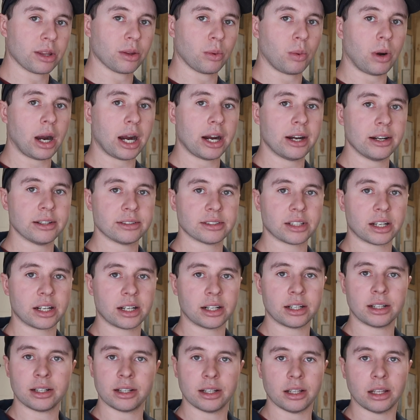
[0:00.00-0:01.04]
the wires
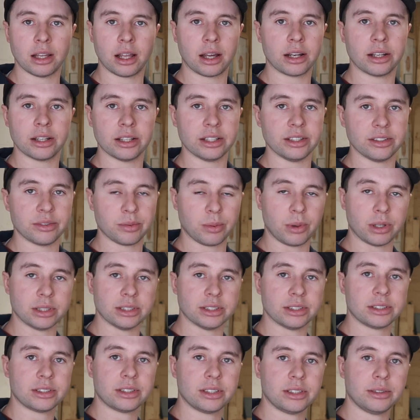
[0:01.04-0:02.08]
are. A lot of these
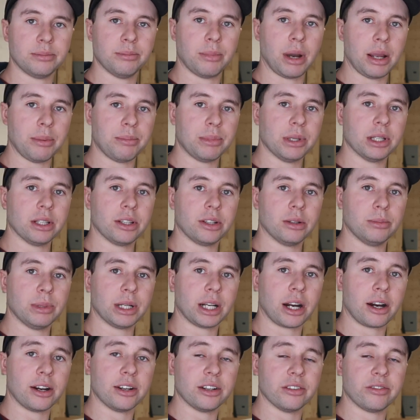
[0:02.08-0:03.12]
ones might be a little bit
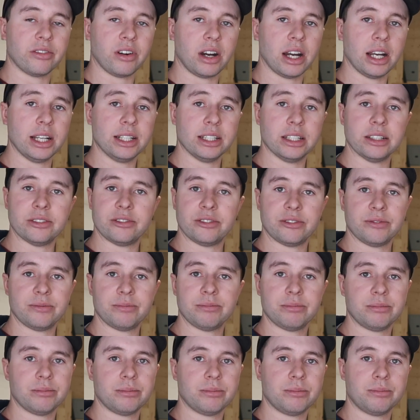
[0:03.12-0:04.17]
hard to find if
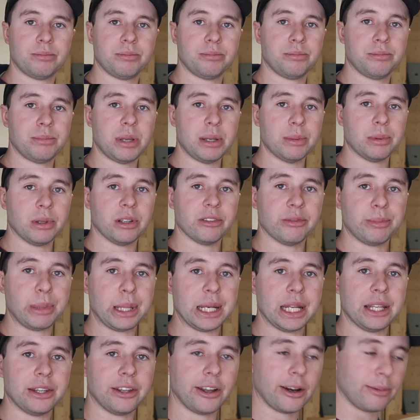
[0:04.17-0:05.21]
people have been
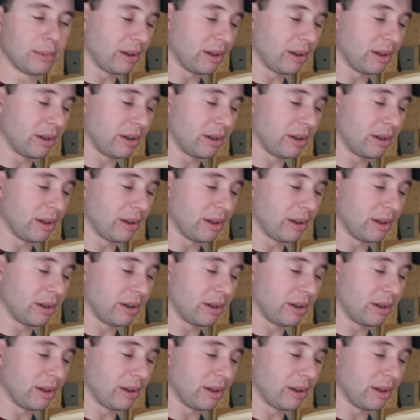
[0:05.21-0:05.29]
in there